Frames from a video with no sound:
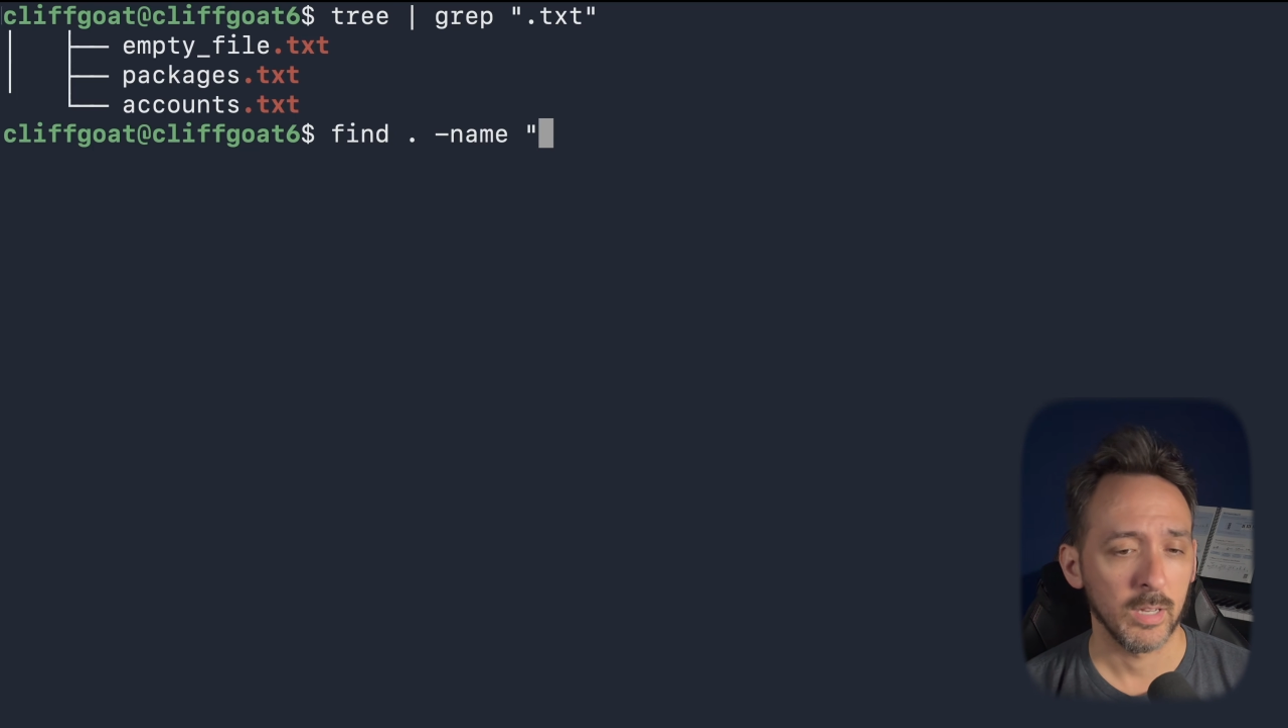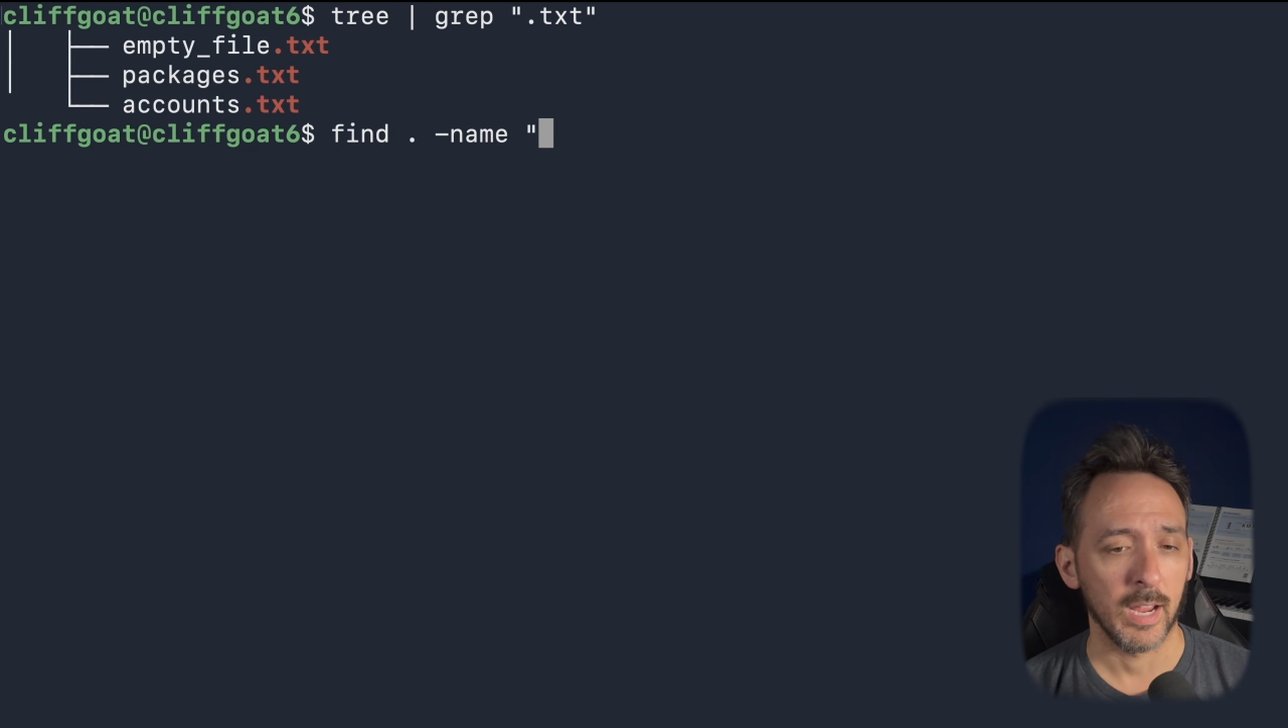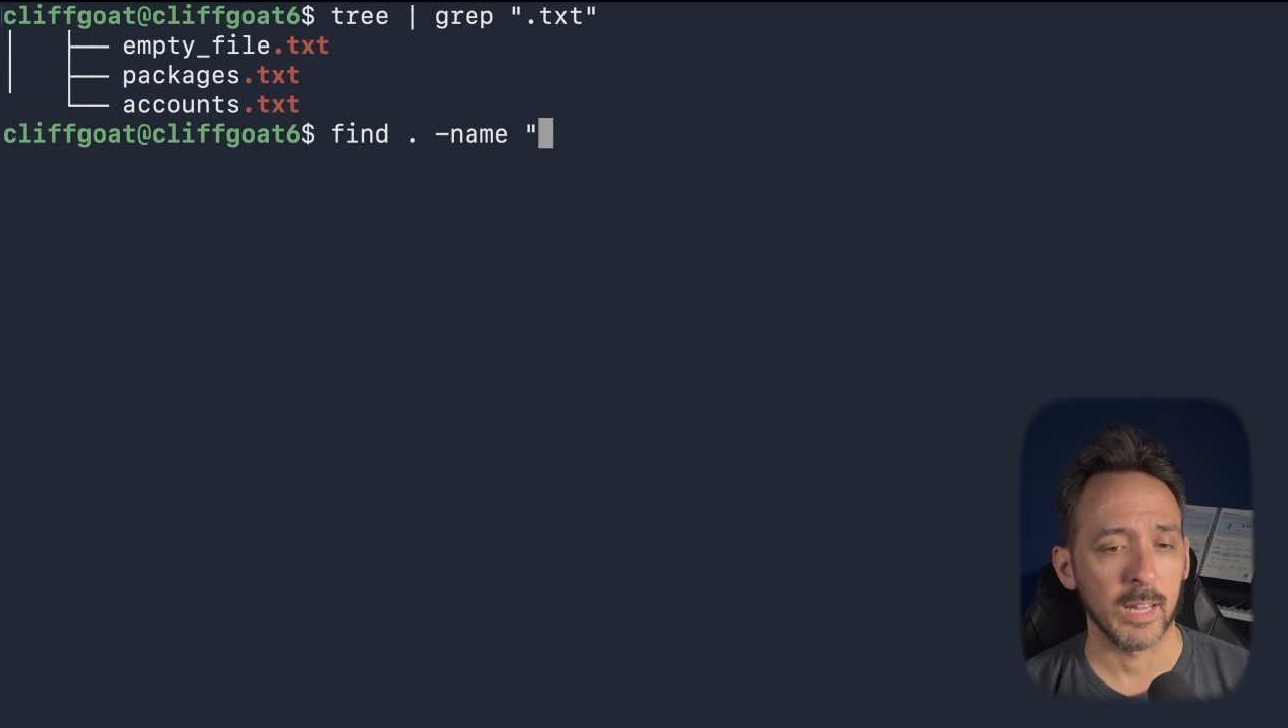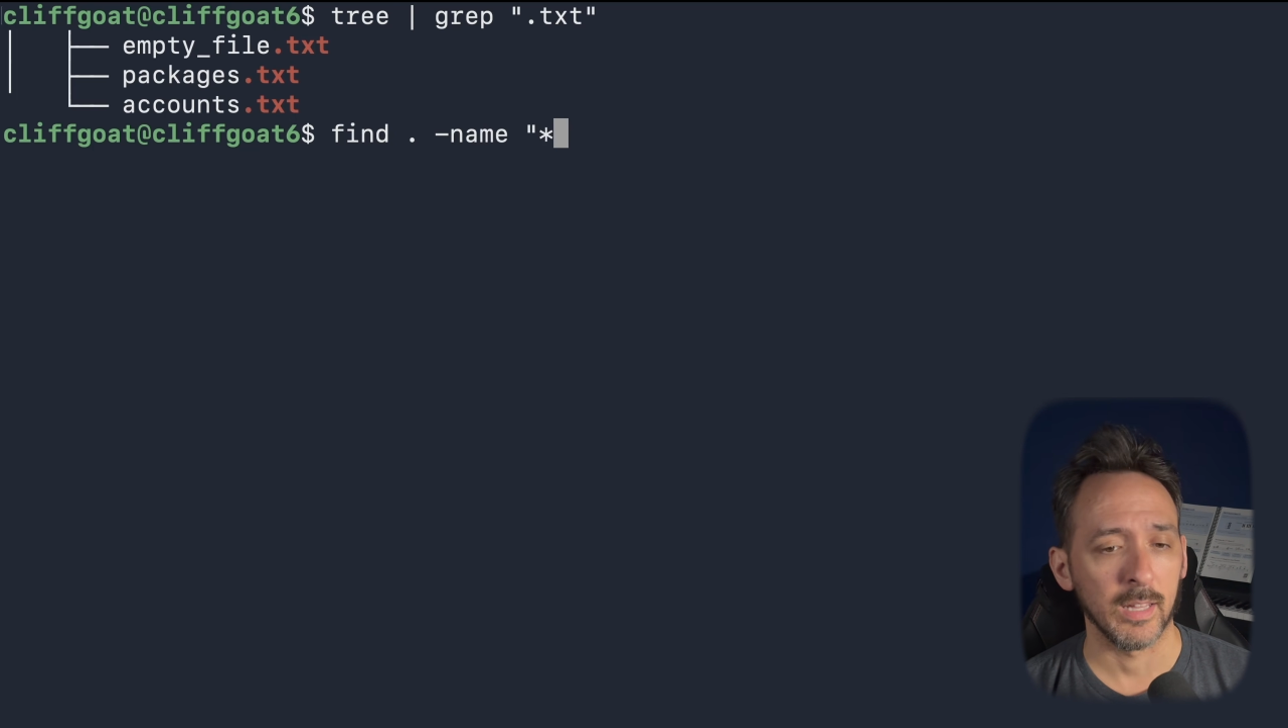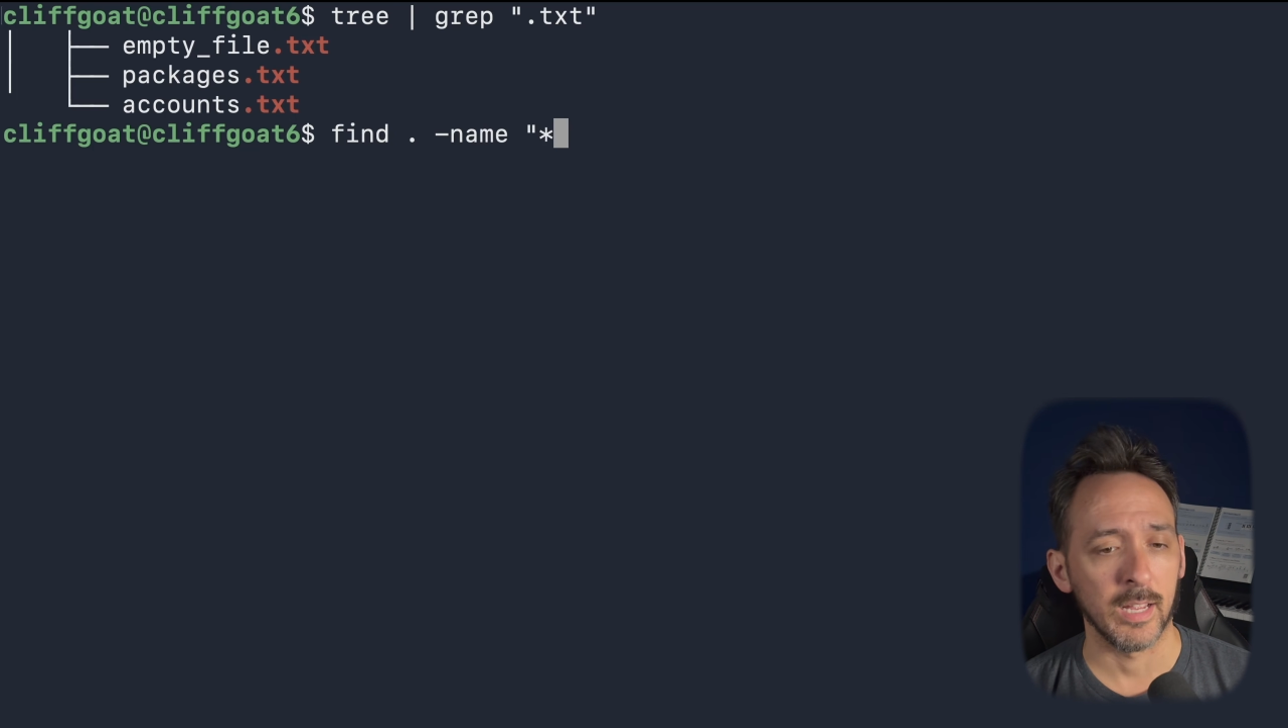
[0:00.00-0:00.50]

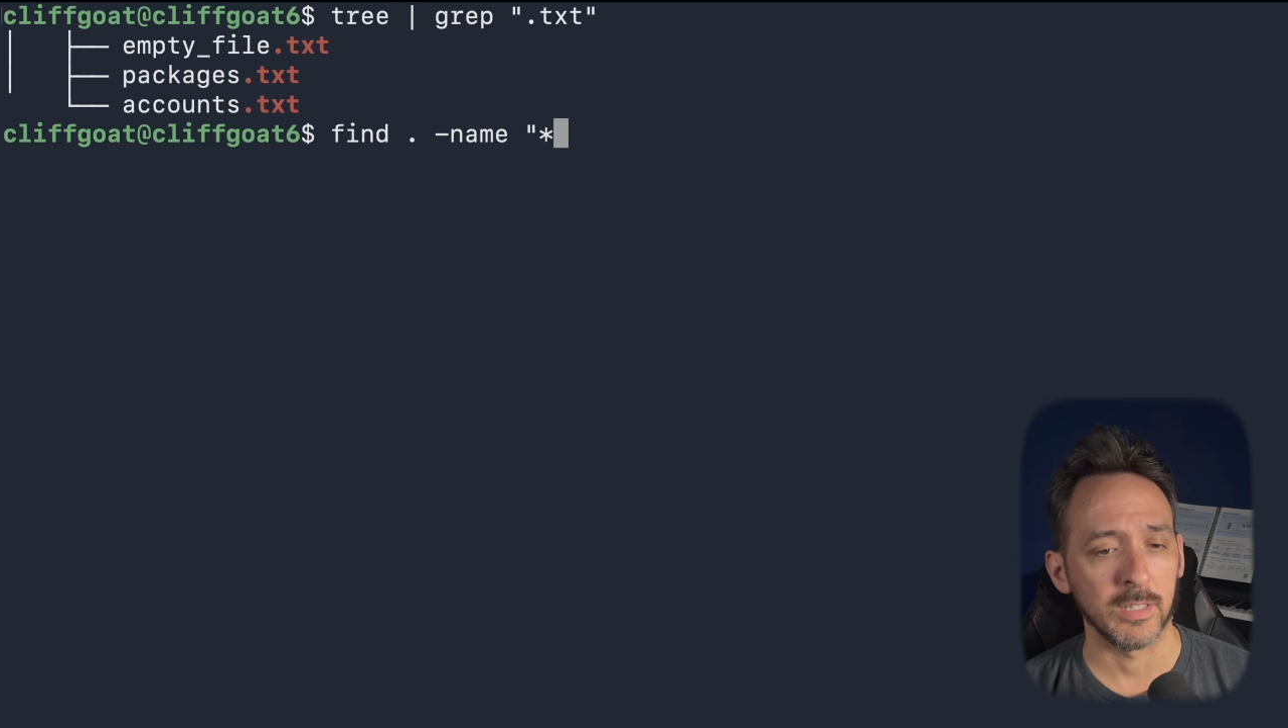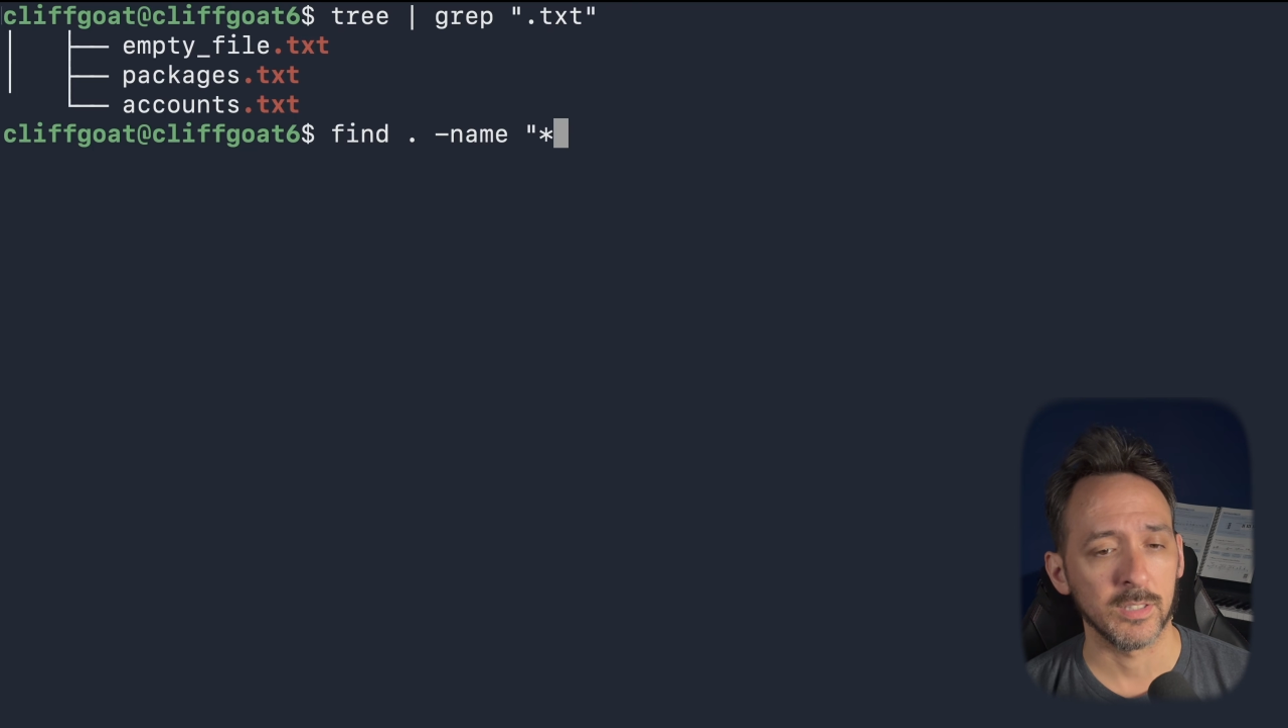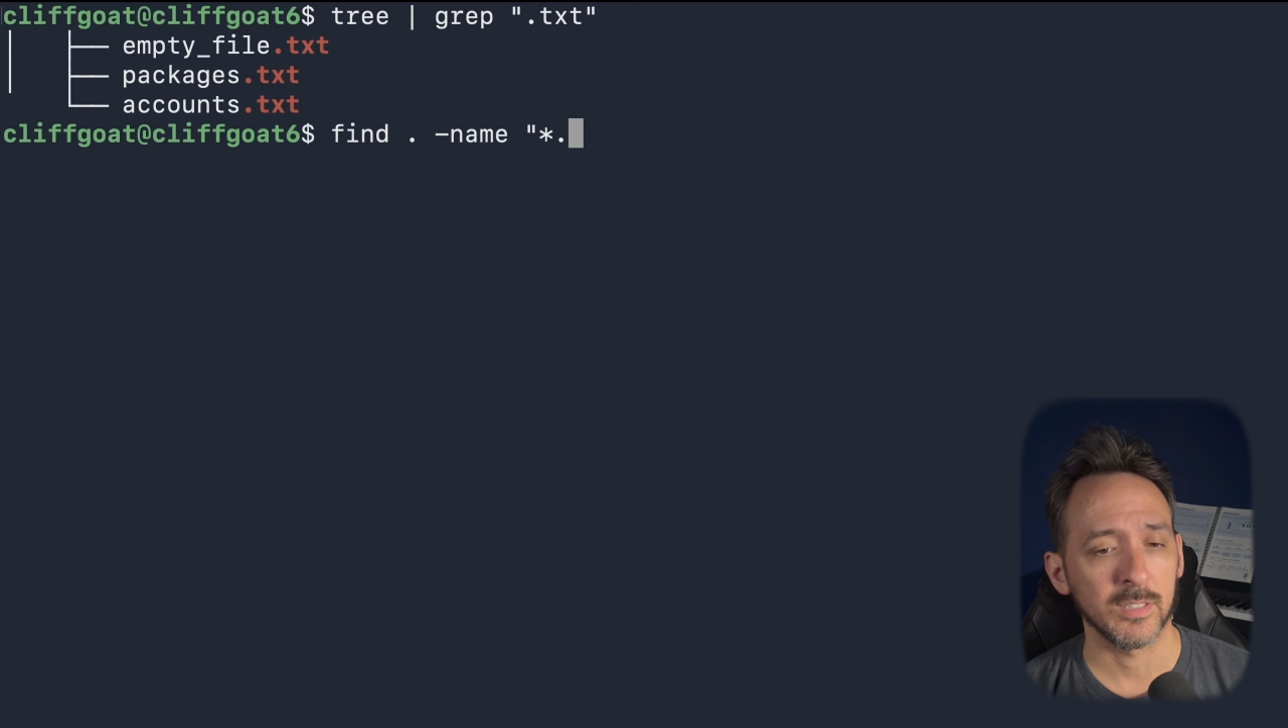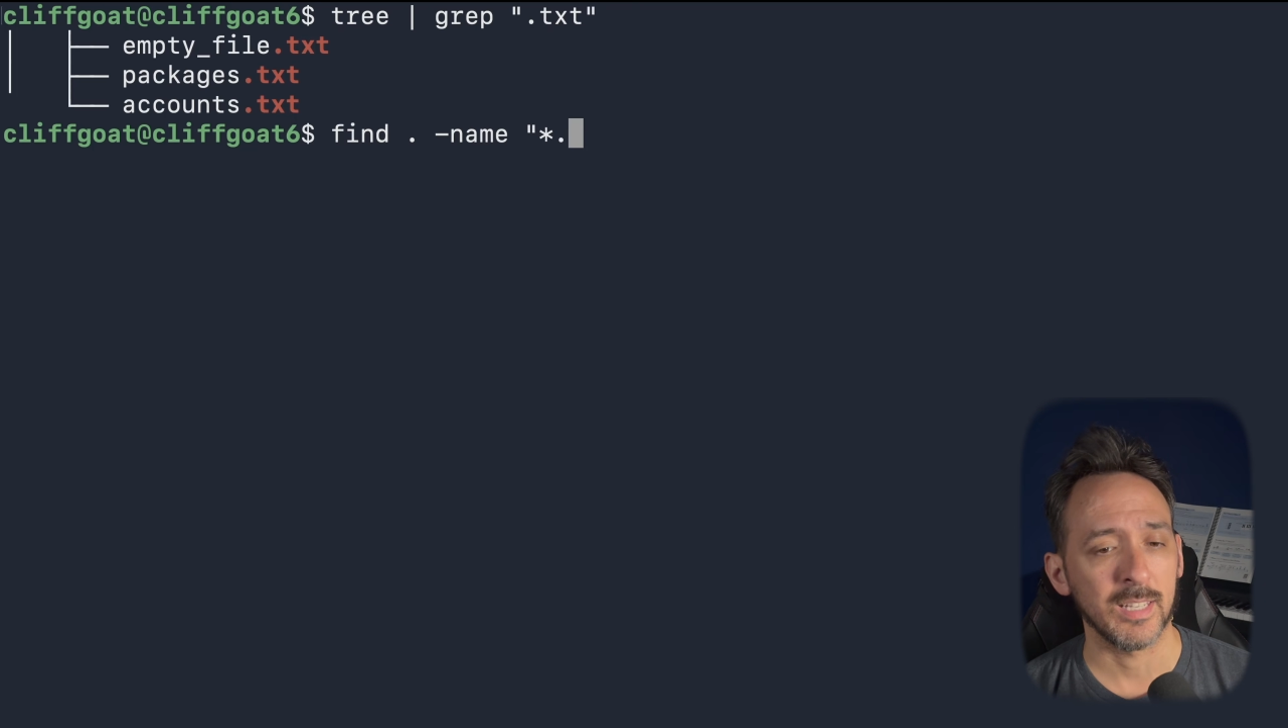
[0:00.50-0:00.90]
and let's